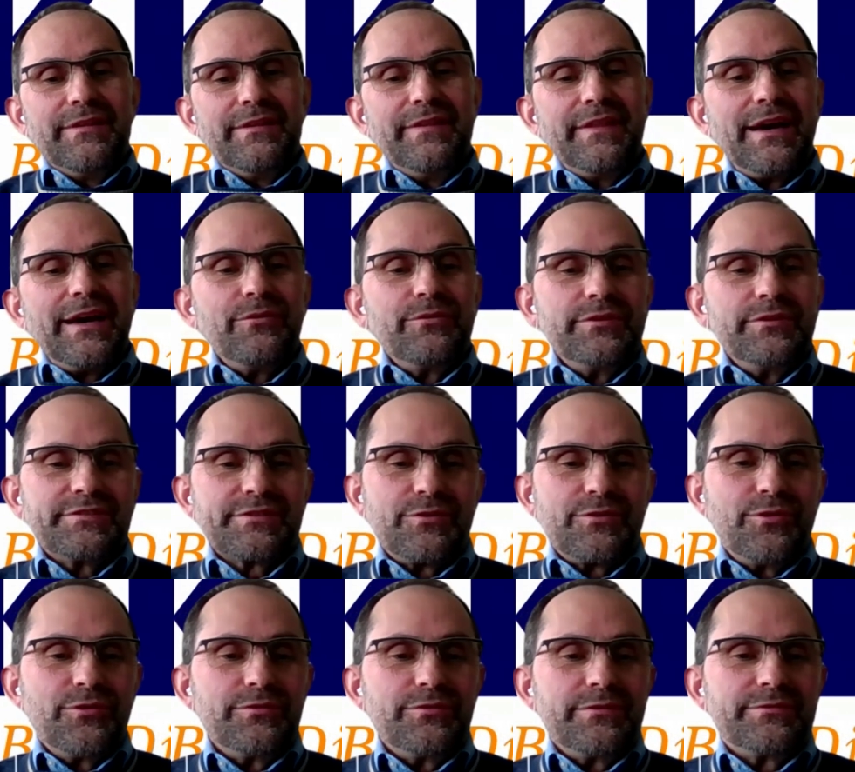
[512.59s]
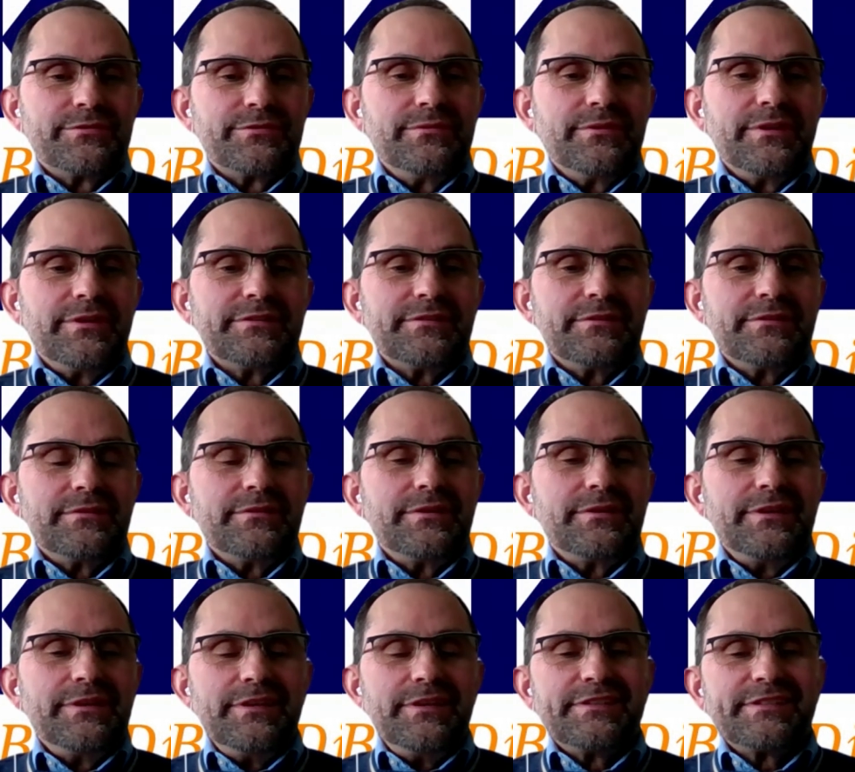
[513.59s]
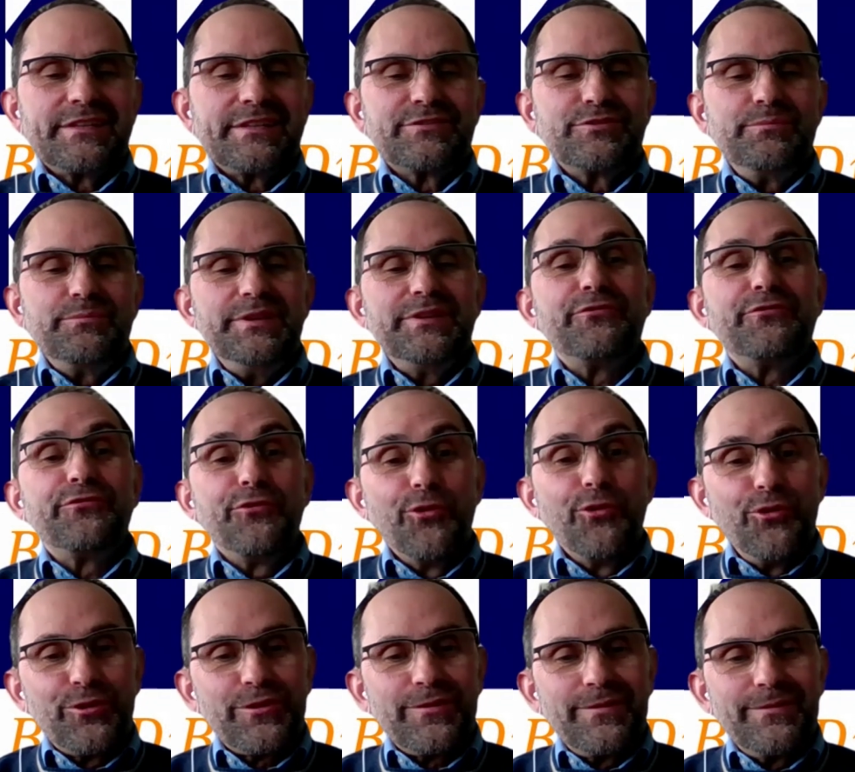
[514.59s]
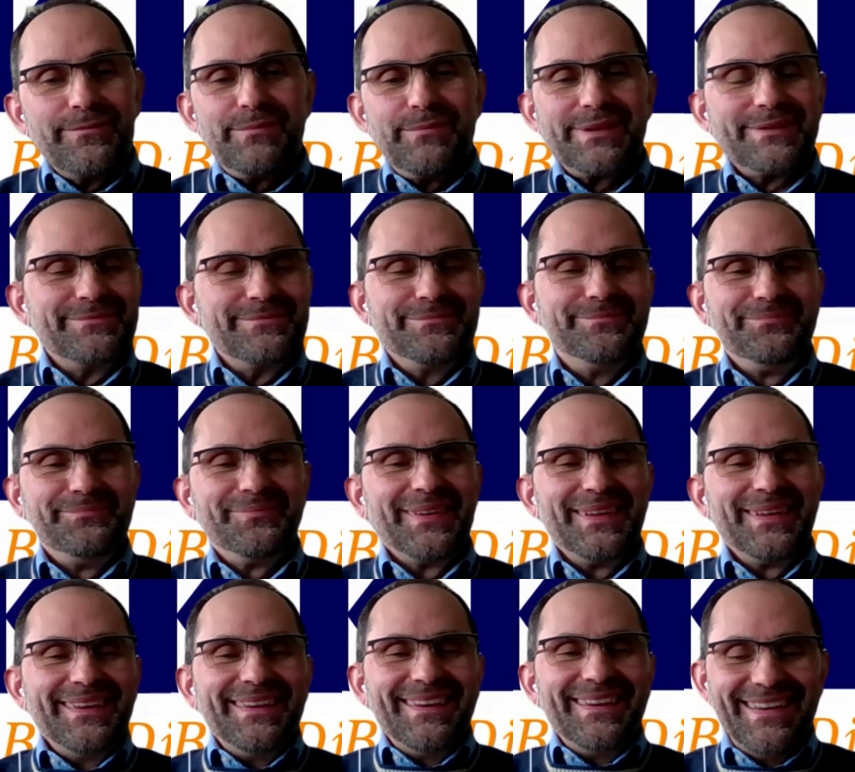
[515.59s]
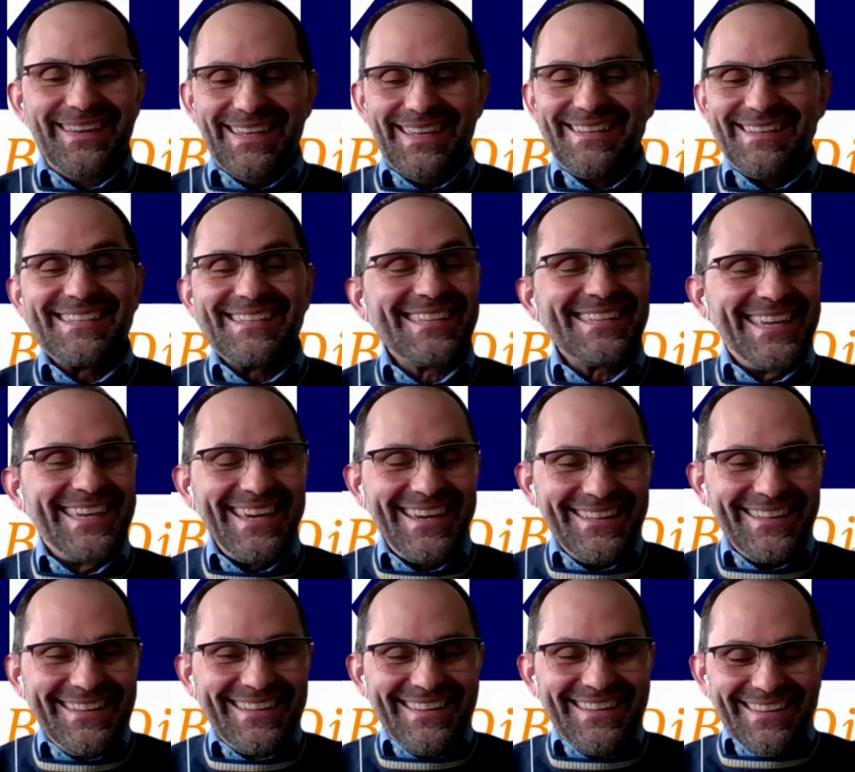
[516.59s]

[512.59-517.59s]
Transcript: Now it's called, it's said to be the fourth, but it doesn't care.